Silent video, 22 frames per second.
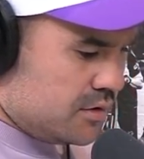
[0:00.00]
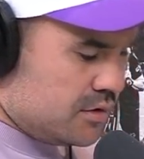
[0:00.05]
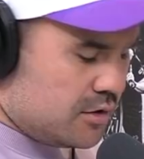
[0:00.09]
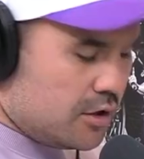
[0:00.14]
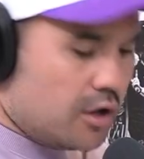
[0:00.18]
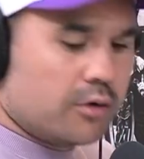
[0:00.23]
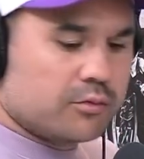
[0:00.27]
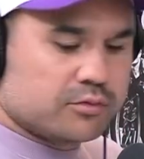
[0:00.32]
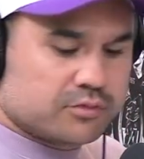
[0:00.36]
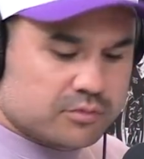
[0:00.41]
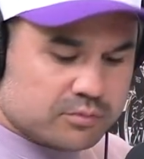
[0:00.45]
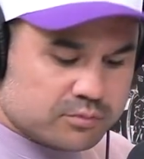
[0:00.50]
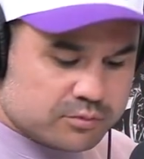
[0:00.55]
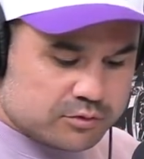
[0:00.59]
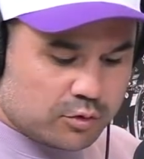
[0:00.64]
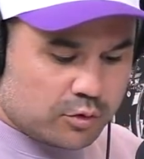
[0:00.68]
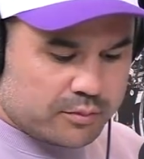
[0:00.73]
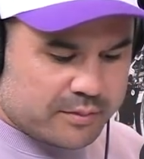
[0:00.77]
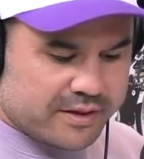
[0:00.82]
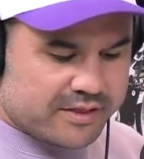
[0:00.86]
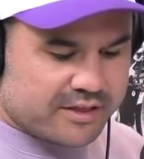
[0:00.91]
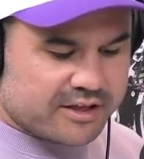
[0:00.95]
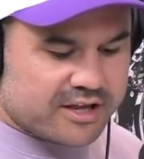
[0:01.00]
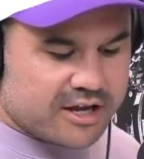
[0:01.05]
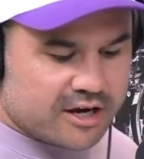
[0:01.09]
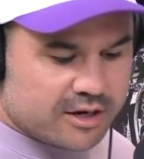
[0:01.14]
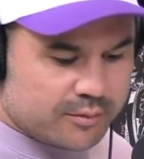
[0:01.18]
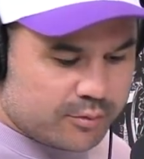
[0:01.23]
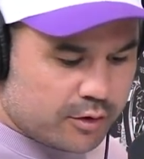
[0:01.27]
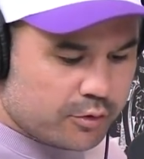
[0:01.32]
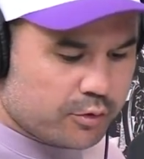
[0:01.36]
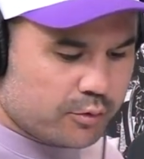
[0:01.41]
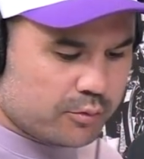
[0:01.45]
was talking about the
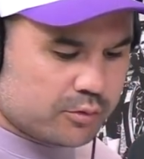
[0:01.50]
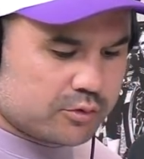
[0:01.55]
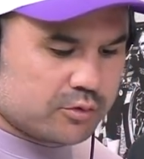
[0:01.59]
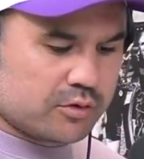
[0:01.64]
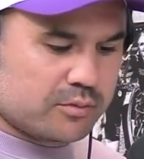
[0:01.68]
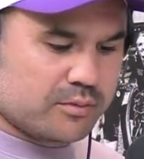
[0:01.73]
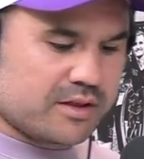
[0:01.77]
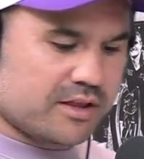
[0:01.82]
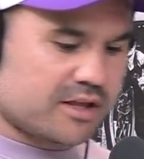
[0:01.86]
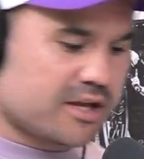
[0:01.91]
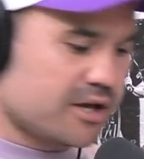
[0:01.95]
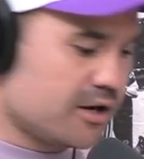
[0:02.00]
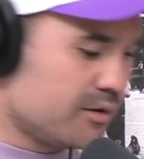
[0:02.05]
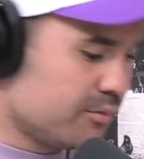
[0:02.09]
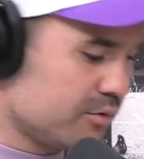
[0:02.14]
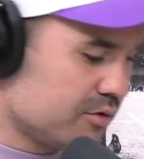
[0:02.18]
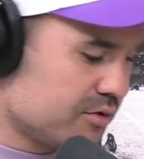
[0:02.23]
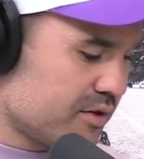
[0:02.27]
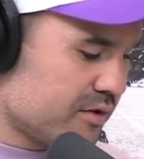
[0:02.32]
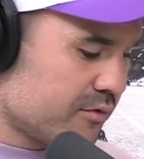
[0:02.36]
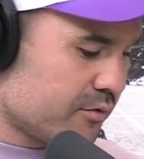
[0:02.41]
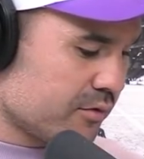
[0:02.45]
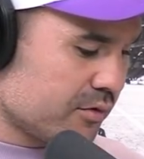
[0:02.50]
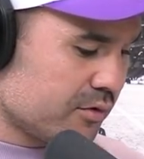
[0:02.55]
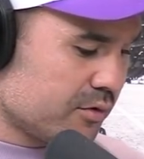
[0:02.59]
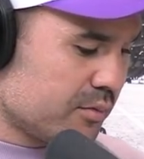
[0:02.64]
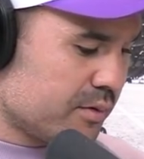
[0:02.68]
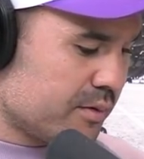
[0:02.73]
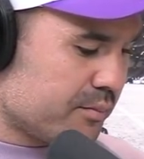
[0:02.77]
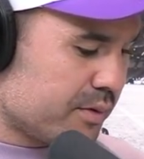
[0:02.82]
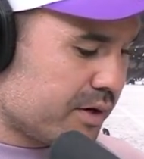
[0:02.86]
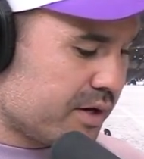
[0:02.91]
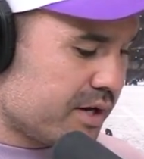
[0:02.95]
Cowboys. I thought we were talking about the Cowboys there for a little
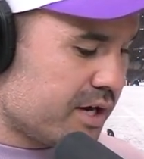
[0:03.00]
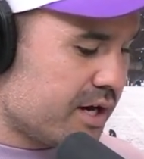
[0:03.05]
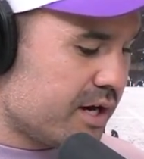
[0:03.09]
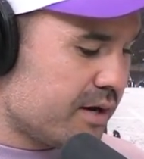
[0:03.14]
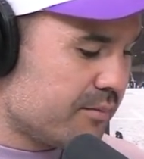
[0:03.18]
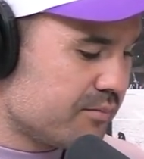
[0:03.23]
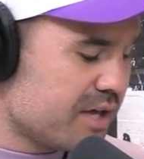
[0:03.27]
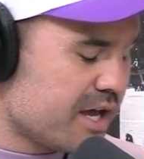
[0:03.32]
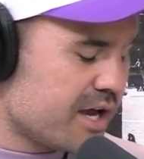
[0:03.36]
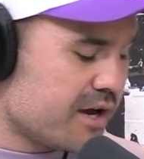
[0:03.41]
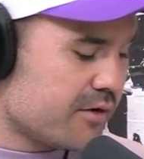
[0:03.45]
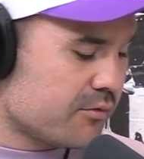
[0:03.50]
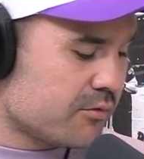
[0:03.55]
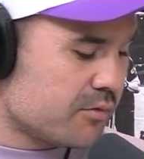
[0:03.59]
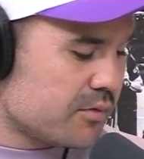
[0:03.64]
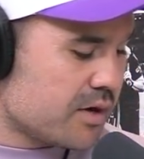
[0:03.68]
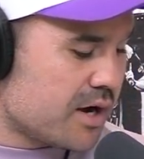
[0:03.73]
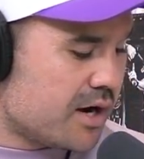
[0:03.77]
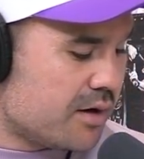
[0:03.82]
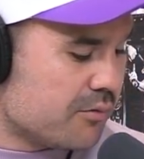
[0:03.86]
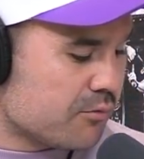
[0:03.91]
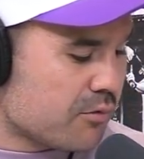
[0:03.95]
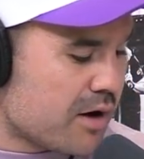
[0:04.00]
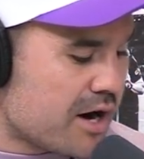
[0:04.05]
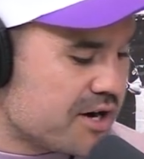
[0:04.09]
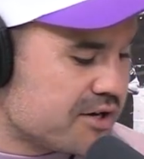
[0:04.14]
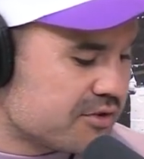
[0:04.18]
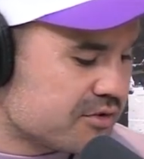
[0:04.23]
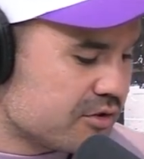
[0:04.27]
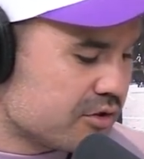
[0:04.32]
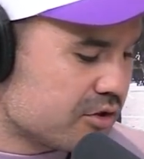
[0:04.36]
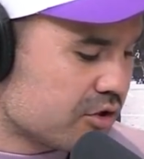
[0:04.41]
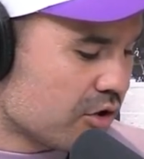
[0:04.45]
bit.
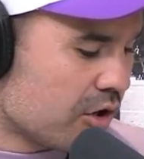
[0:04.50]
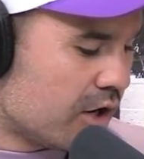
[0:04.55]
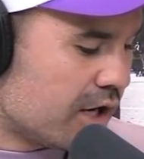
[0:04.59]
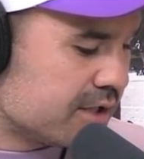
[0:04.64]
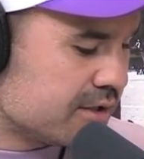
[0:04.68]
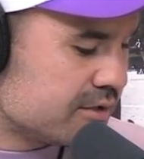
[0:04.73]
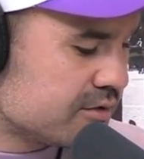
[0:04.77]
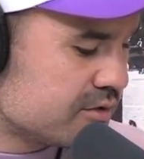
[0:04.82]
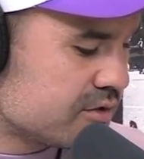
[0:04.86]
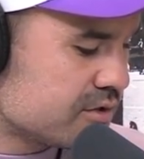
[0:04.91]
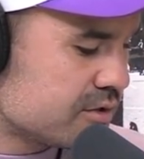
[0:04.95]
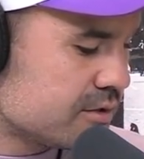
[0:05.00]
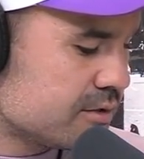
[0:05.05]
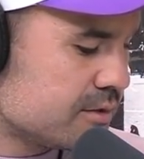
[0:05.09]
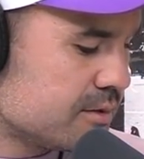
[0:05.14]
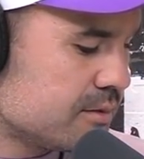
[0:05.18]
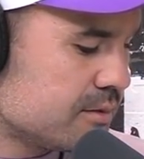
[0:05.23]
Raiders and the Titans.